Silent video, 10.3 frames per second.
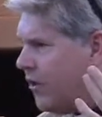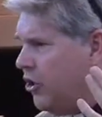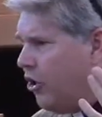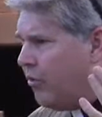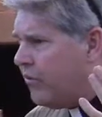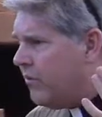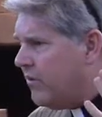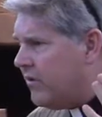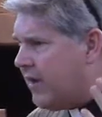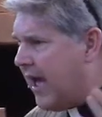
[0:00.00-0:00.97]
you know,
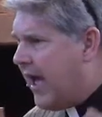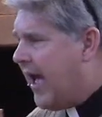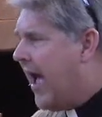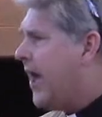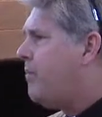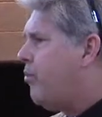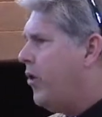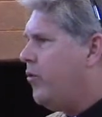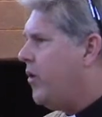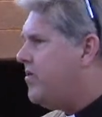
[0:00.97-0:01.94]
at a
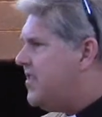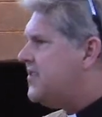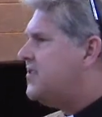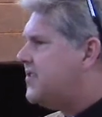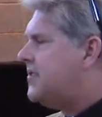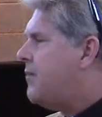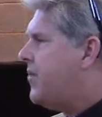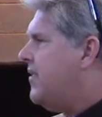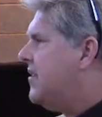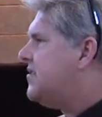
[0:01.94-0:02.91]
point where this is
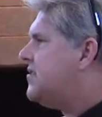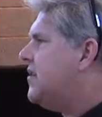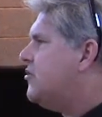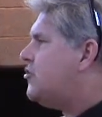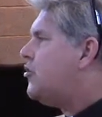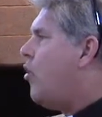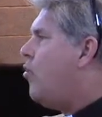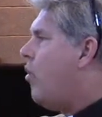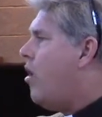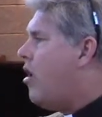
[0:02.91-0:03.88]
something that's so
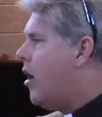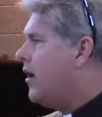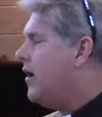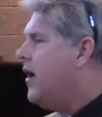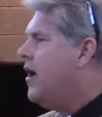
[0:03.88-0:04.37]
wrong,